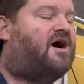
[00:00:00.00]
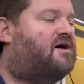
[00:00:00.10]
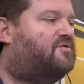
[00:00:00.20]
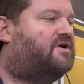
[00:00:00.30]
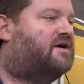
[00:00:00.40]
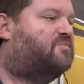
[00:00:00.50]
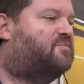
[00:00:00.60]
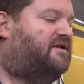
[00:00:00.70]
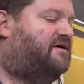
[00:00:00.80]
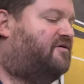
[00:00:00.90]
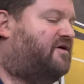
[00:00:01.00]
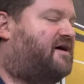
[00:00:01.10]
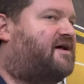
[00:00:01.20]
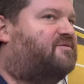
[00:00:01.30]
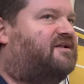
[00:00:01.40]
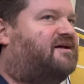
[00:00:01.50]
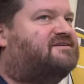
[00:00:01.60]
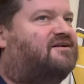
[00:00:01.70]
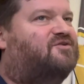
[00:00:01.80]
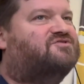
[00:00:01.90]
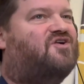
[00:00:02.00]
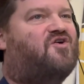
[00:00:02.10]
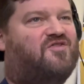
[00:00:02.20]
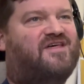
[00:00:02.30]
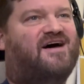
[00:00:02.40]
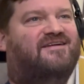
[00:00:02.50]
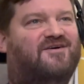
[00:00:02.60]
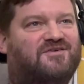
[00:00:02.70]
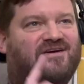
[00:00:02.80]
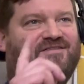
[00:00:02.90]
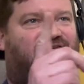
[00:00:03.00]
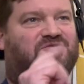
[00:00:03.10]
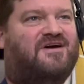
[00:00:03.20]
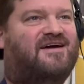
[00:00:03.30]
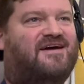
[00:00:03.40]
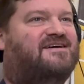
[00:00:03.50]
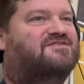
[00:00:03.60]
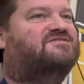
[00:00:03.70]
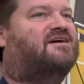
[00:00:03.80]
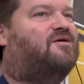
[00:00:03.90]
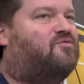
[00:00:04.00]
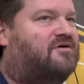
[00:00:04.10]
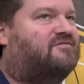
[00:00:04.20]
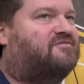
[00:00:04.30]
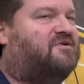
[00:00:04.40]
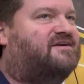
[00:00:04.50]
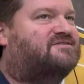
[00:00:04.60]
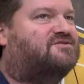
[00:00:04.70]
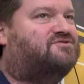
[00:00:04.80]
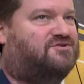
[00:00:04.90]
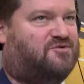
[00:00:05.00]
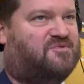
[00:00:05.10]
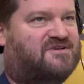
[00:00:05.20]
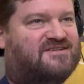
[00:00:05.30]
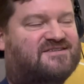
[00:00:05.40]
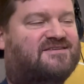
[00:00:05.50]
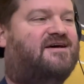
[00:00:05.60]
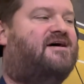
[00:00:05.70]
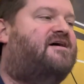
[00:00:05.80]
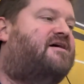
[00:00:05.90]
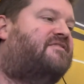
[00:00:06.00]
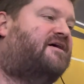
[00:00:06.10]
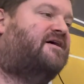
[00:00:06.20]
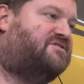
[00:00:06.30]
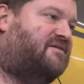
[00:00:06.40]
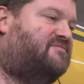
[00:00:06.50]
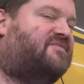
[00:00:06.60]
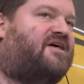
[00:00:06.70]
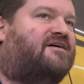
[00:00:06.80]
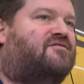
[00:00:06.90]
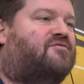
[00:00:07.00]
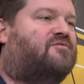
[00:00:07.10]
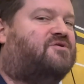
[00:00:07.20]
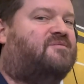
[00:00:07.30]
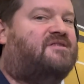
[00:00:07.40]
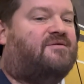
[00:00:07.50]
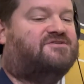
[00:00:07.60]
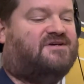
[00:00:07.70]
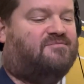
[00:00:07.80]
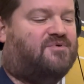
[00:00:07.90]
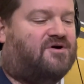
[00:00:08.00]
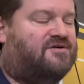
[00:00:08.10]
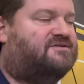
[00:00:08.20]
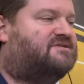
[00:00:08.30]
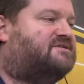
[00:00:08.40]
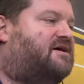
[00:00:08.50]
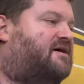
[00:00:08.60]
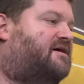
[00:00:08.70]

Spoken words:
I would completely agree. And I would like to close on that note. The UK is a wonderful place to do business. Thank you, Tim. Thank you for joining me. That was Tim Barnes,